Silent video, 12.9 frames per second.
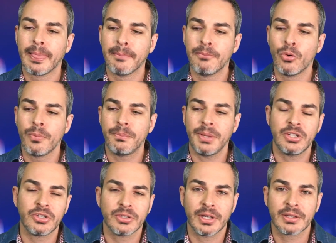boom,
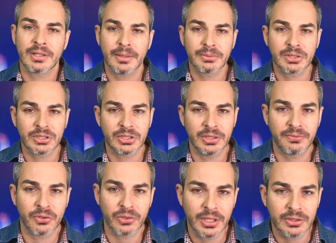
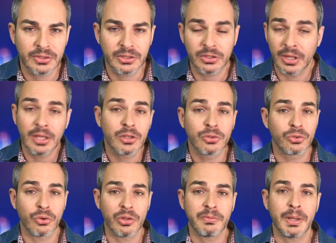patreon.com/e4electric. Thank you to
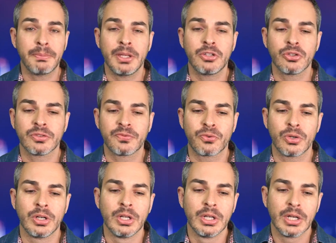all of my Patreons for